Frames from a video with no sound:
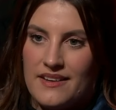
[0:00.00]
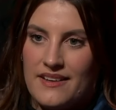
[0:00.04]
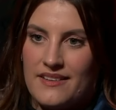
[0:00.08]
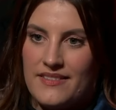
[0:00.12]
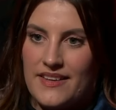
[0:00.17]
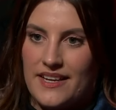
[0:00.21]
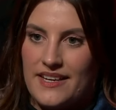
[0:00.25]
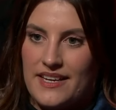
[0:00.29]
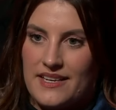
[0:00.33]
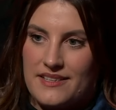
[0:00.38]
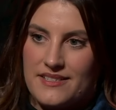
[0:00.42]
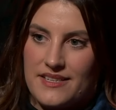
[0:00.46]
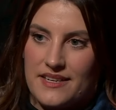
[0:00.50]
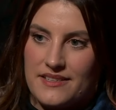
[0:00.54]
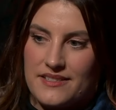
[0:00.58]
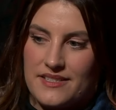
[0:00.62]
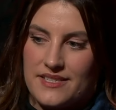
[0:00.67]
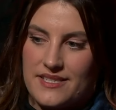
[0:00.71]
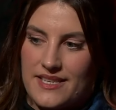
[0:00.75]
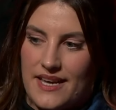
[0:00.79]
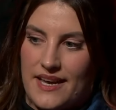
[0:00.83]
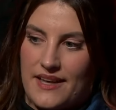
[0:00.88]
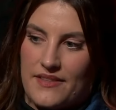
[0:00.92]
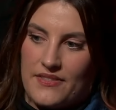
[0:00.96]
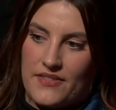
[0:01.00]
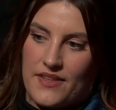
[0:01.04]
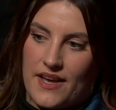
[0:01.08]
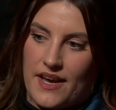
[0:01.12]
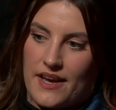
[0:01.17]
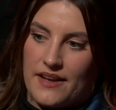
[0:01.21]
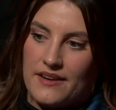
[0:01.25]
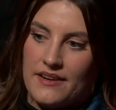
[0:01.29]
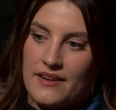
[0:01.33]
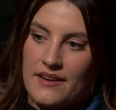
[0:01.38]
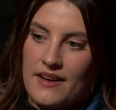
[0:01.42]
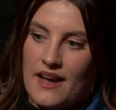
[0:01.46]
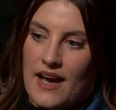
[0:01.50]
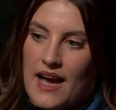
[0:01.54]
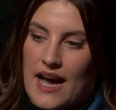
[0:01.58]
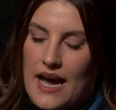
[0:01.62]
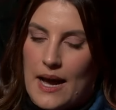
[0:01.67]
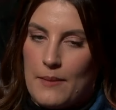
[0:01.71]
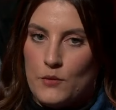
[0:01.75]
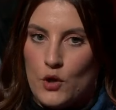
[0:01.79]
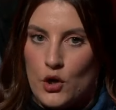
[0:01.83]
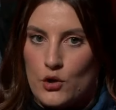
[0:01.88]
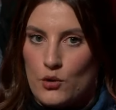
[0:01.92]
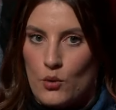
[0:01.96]
They need to understand that
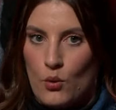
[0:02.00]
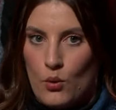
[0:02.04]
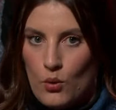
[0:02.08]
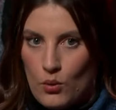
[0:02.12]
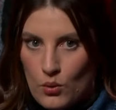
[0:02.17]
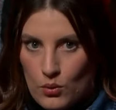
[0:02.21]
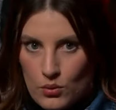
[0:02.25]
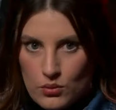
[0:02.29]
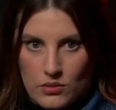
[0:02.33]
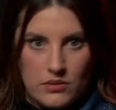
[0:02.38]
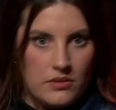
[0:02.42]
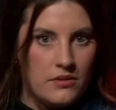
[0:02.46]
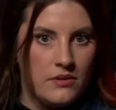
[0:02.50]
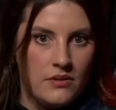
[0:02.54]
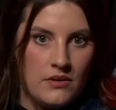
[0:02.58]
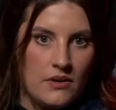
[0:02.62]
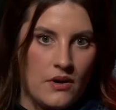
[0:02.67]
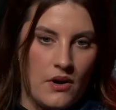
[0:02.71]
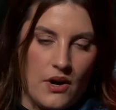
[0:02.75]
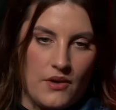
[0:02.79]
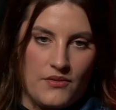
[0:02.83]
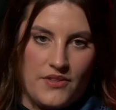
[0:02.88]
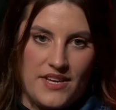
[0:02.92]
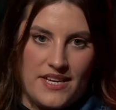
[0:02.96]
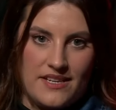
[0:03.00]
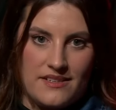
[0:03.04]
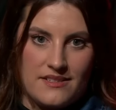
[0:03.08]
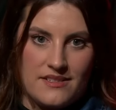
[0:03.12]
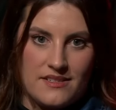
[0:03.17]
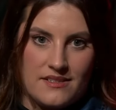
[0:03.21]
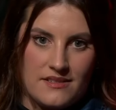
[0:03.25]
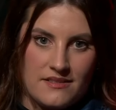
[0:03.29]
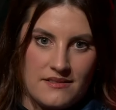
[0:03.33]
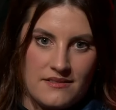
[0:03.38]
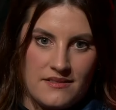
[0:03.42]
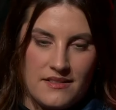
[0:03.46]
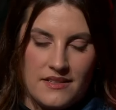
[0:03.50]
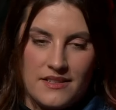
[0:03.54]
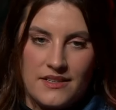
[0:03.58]
not all of these,